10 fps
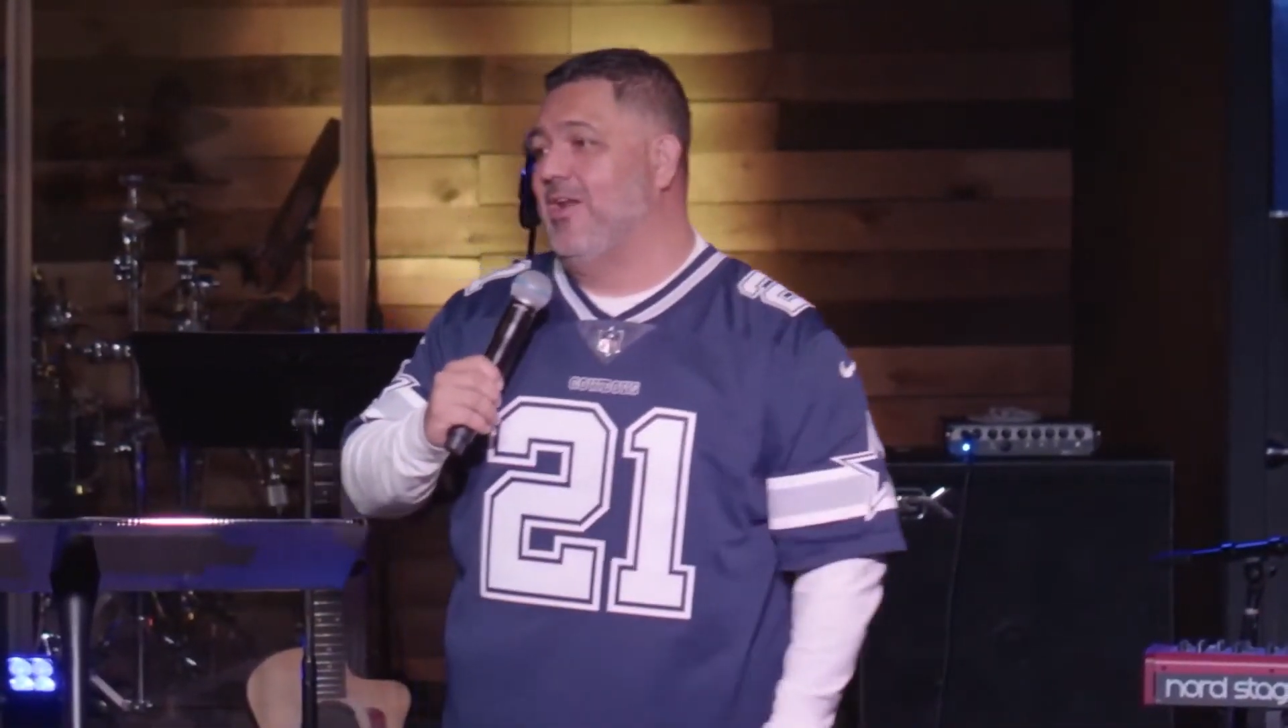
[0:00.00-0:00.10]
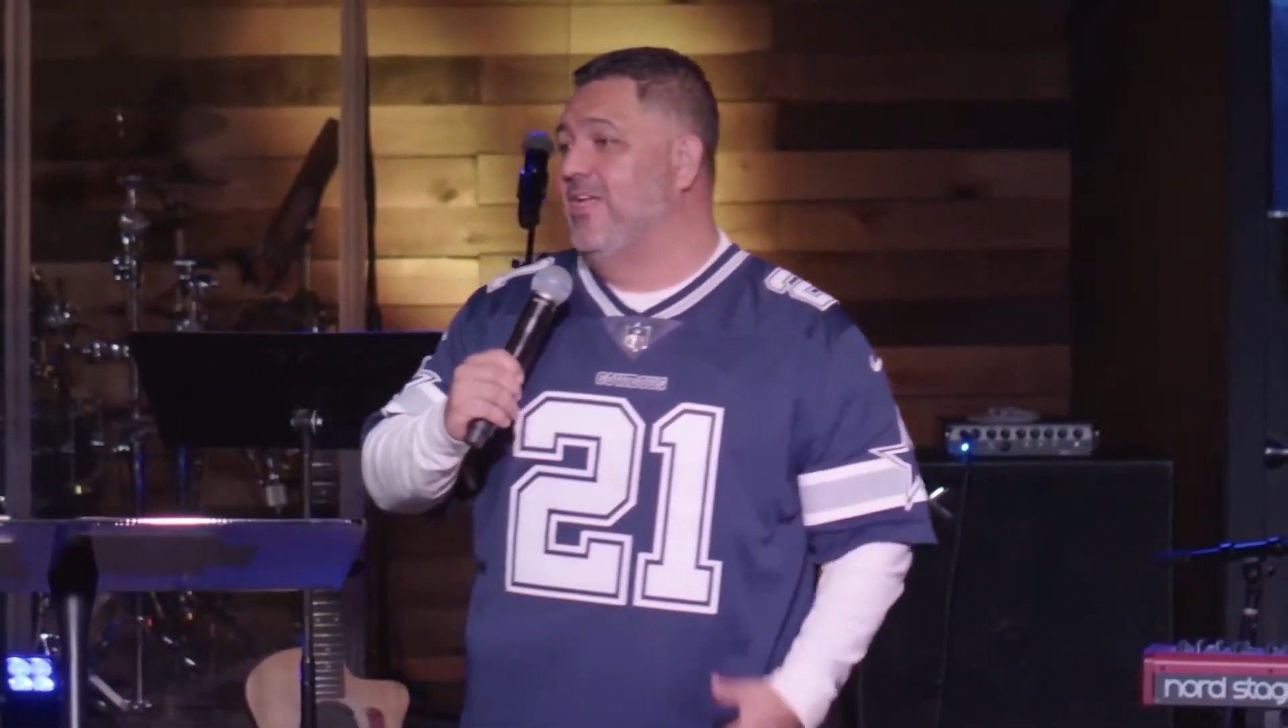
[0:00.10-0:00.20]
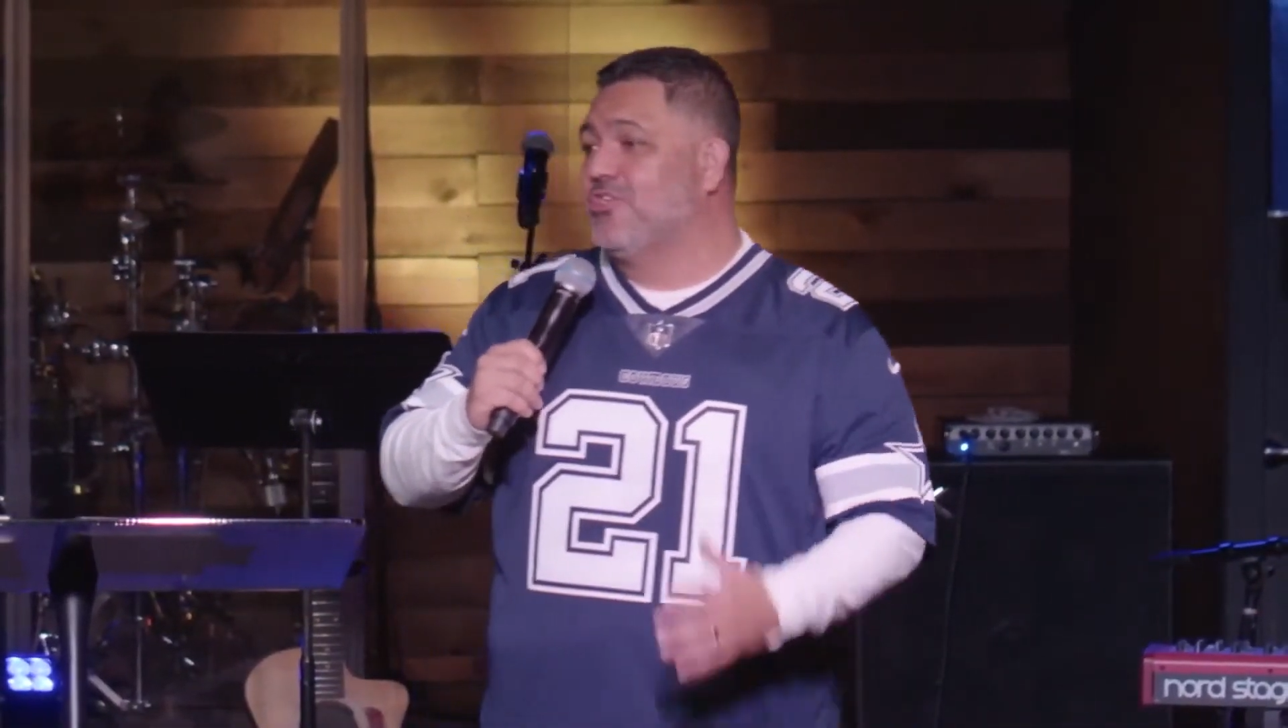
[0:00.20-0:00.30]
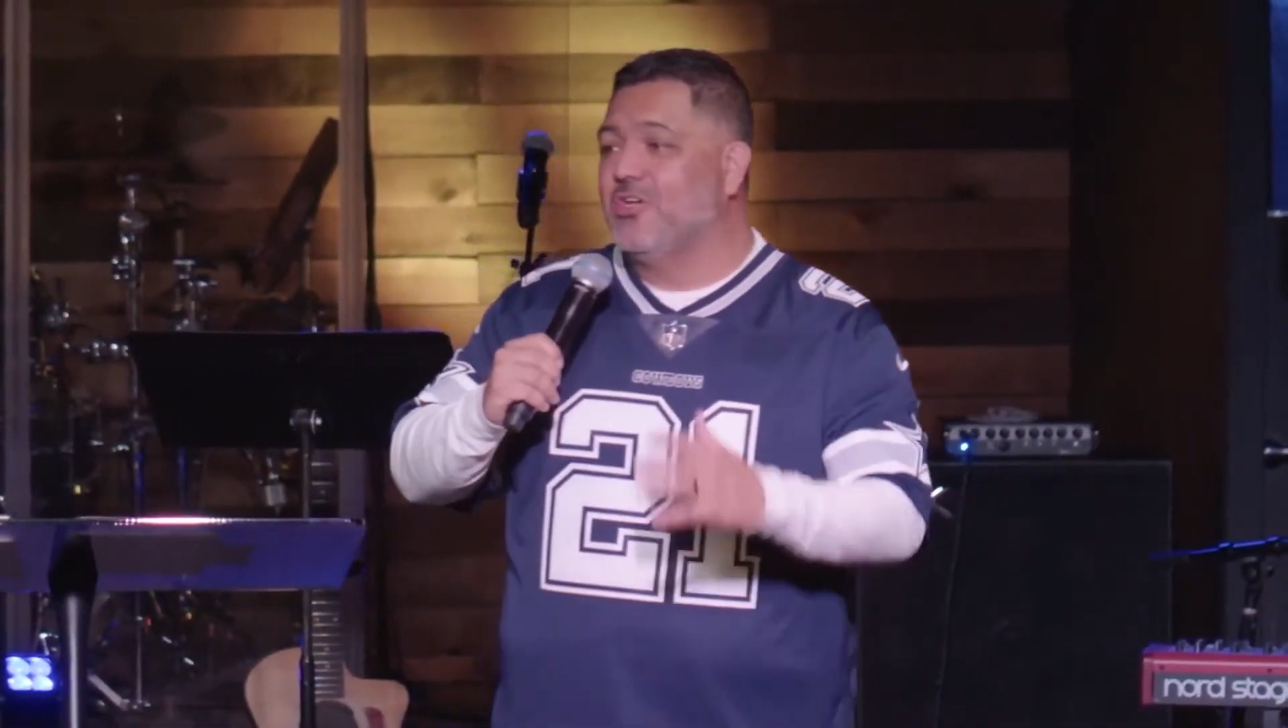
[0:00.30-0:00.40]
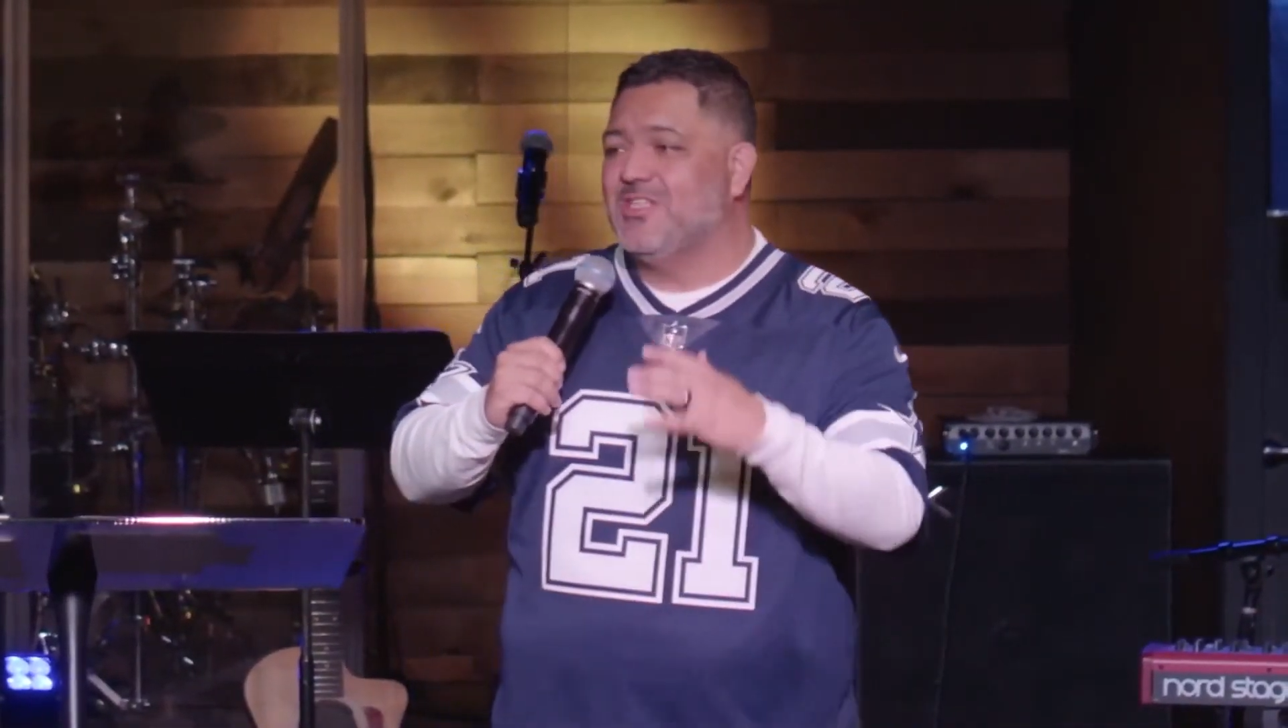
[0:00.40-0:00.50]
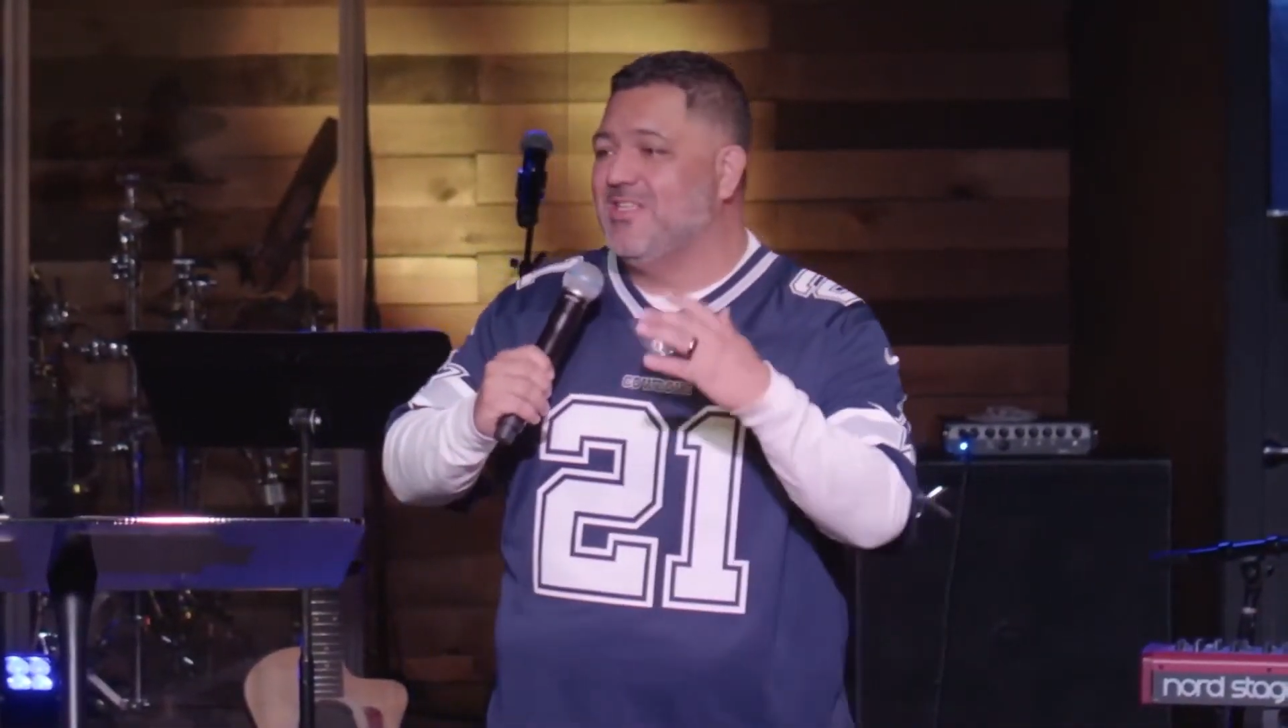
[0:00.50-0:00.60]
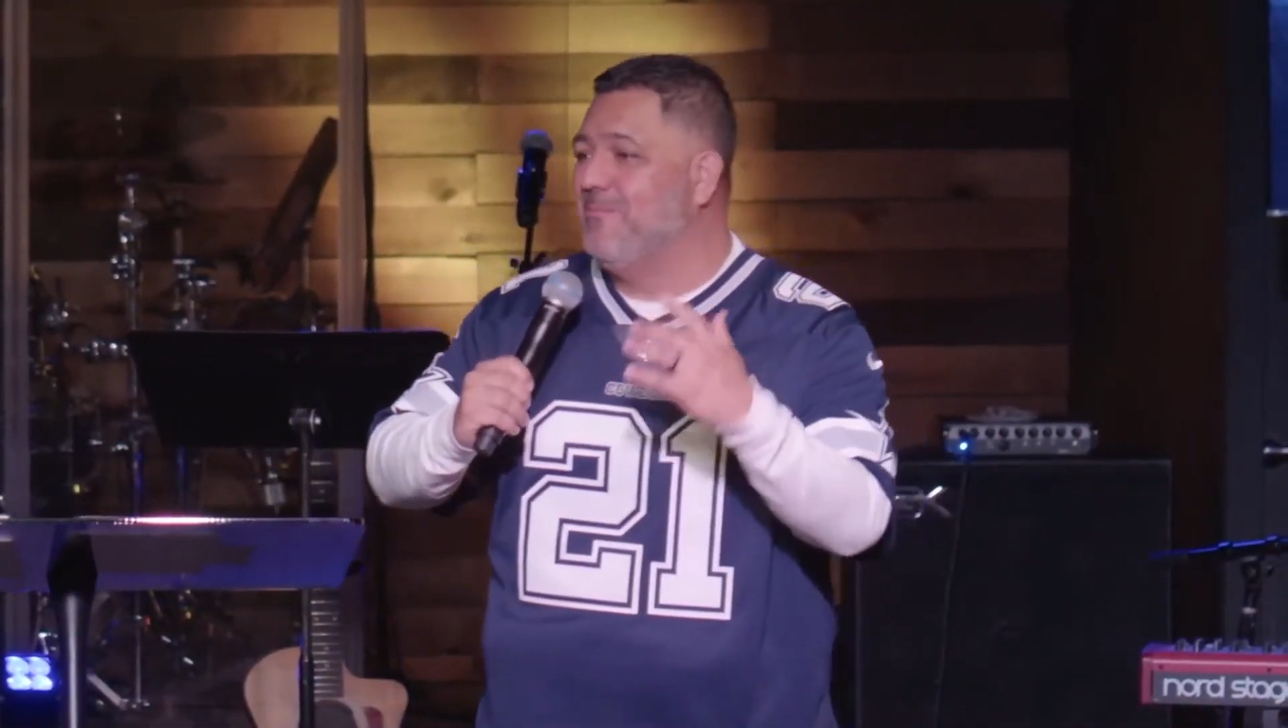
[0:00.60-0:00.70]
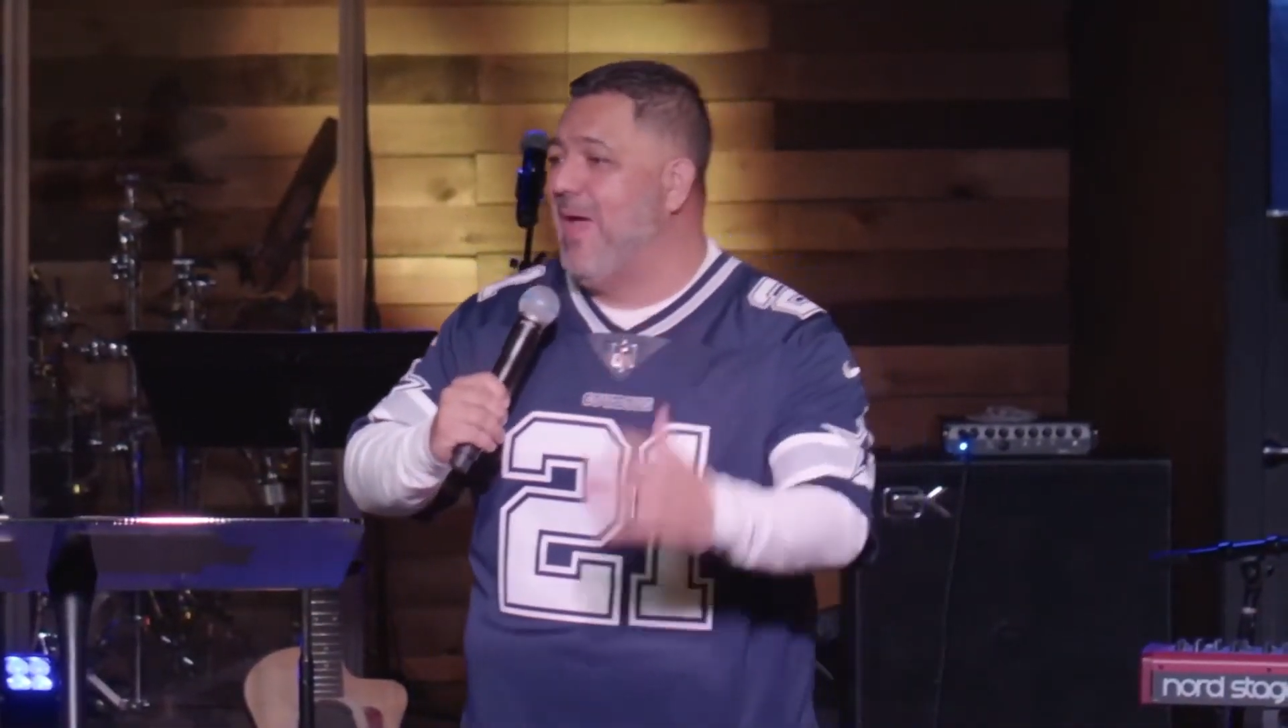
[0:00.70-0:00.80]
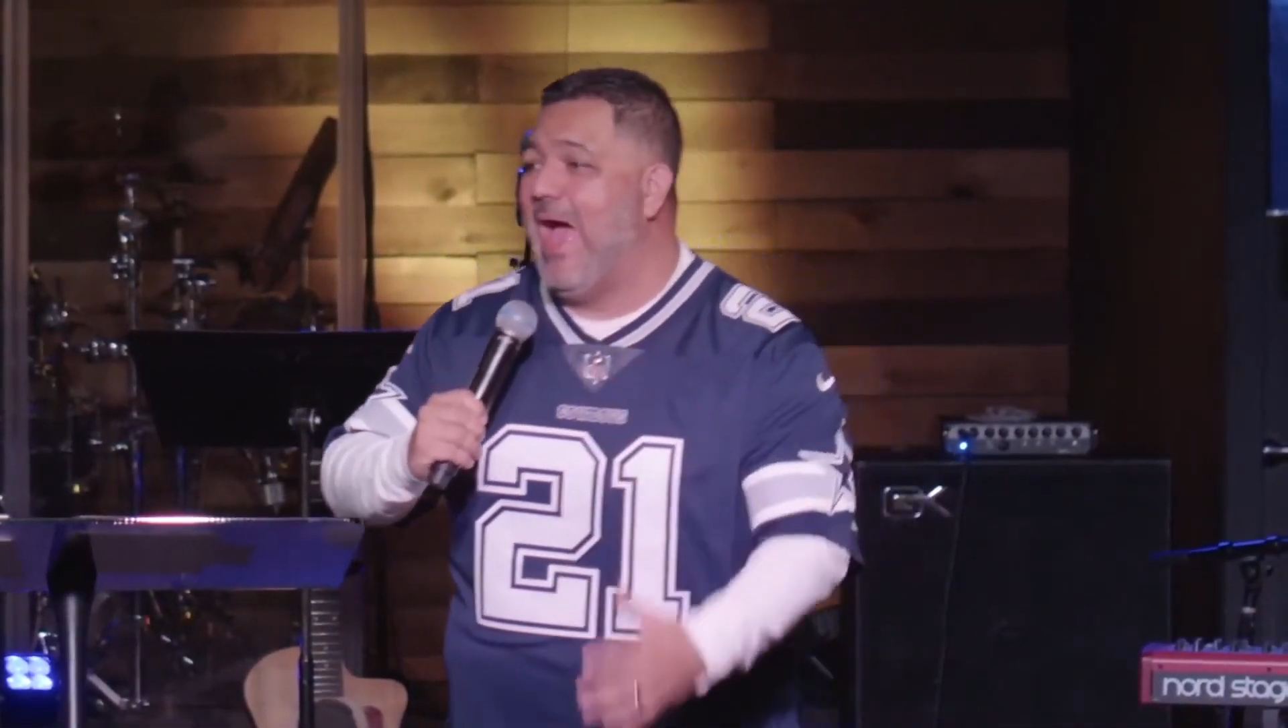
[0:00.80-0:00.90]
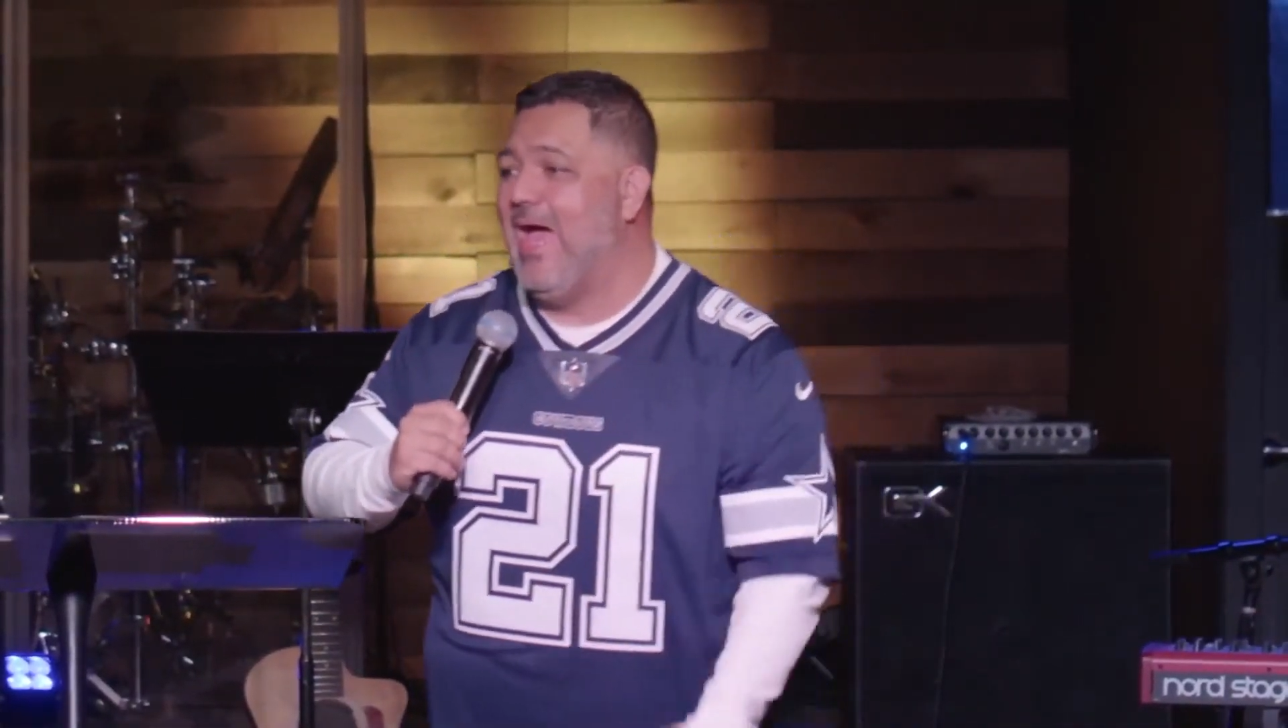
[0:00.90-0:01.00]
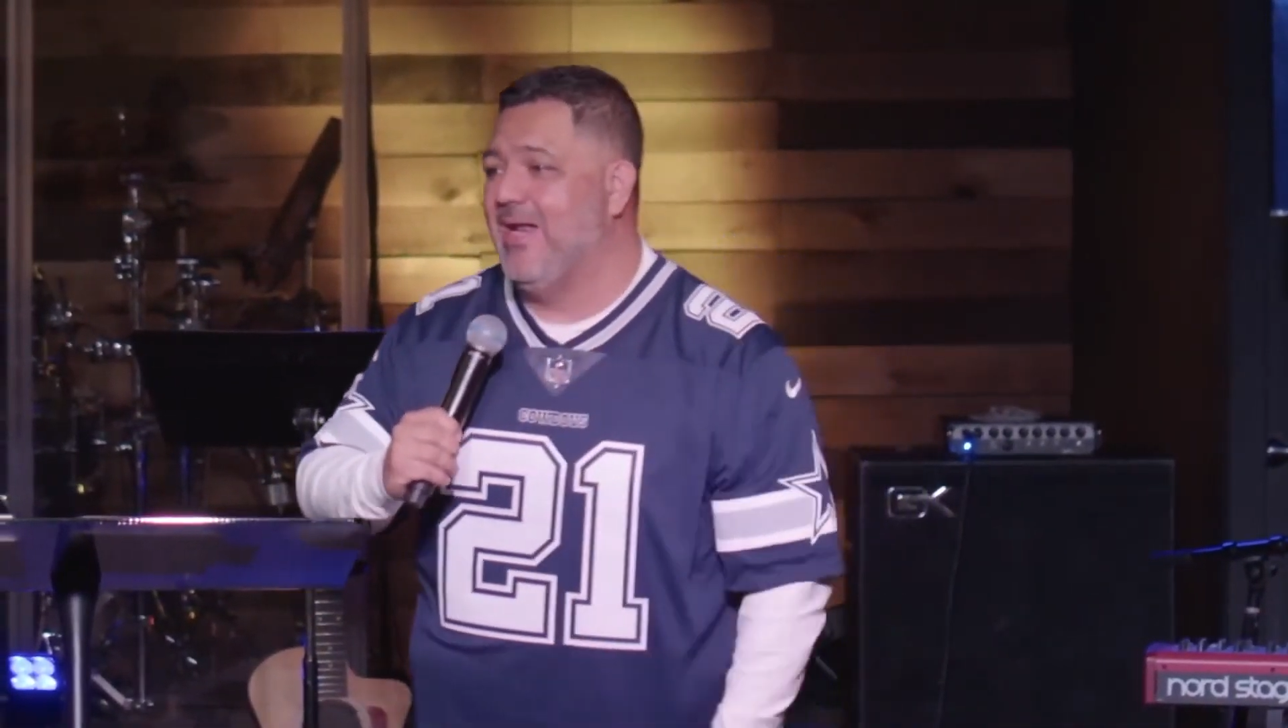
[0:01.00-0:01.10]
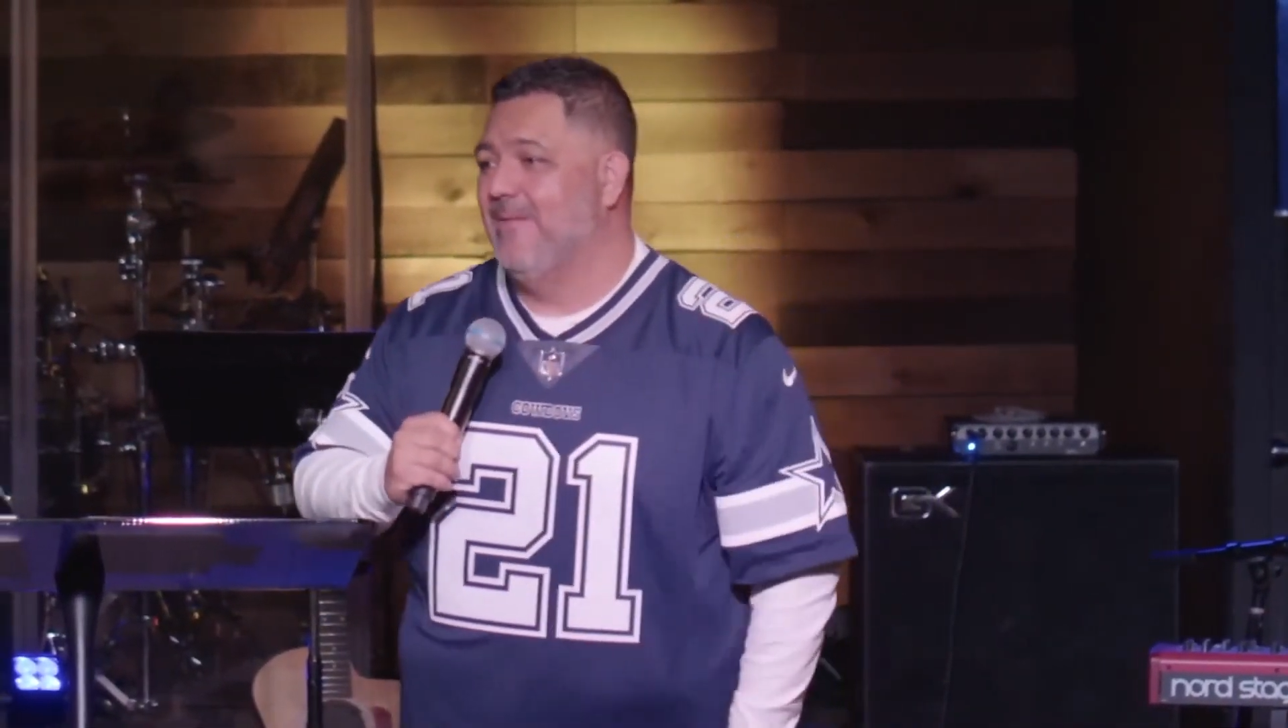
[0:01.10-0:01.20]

and church isn't bad.